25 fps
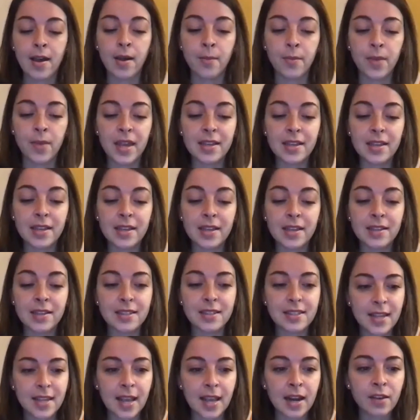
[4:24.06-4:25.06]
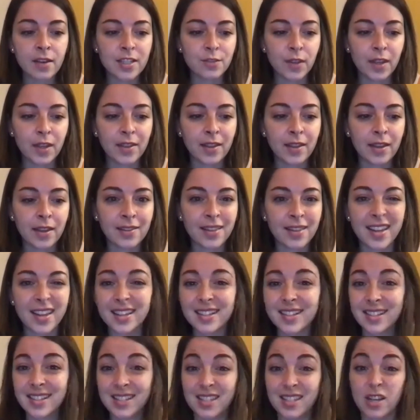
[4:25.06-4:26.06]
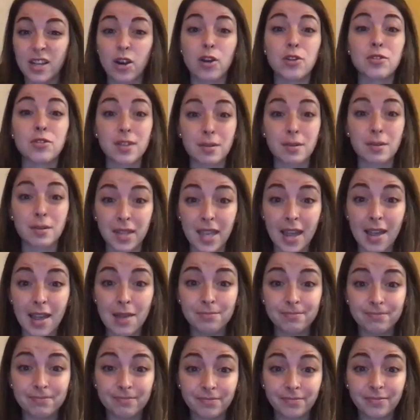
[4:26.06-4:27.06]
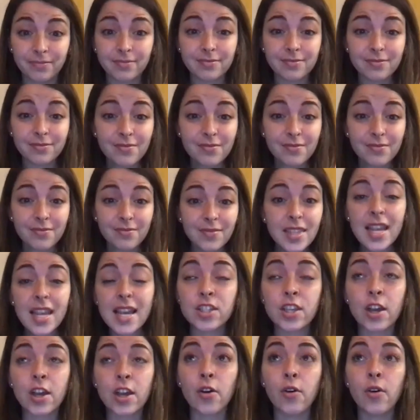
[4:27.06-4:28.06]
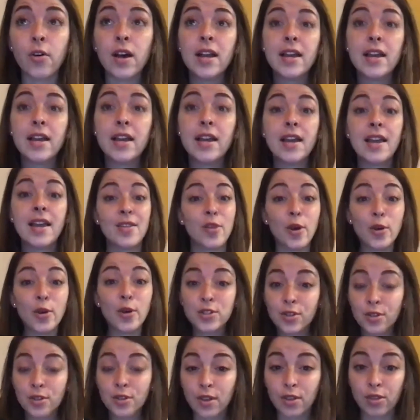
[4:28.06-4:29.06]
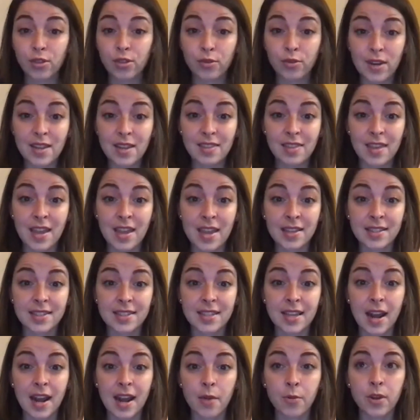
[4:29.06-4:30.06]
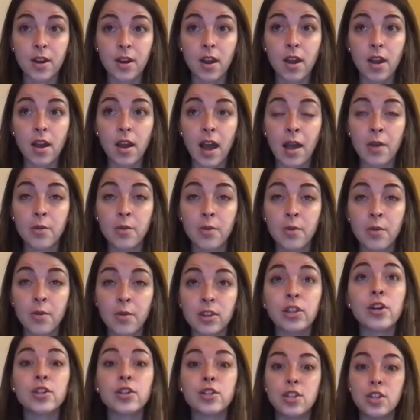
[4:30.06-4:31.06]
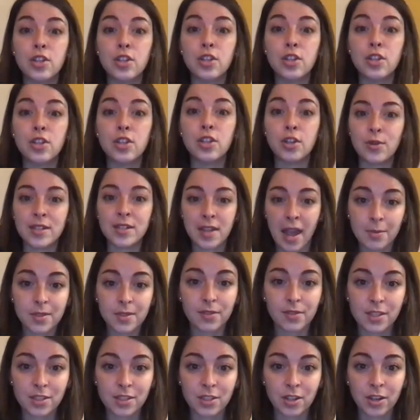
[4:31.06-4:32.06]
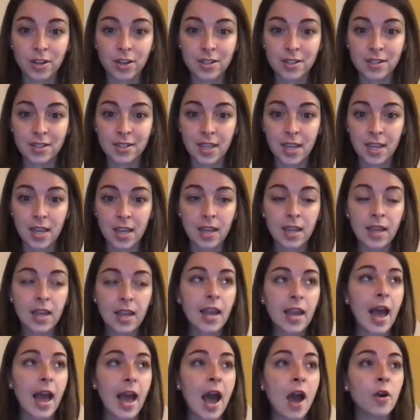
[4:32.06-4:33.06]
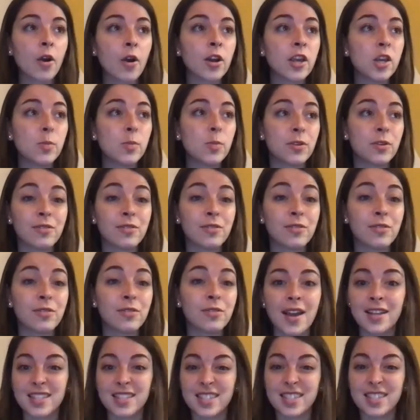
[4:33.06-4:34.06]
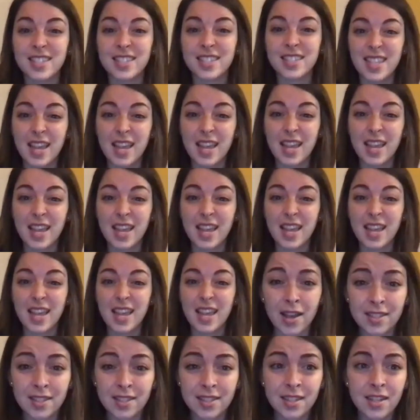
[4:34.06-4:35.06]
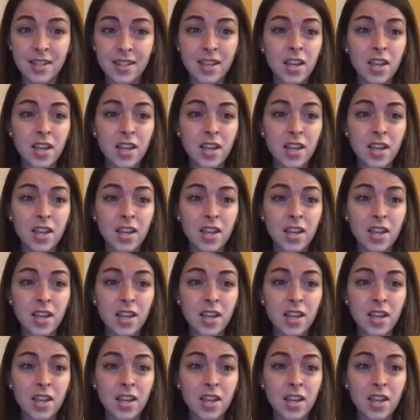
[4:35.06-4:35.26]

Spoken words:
instead of us feeling like it's a zero-sum game? And so those are the three things that I would look to in times of uncertainty. How are you providing safety and trust,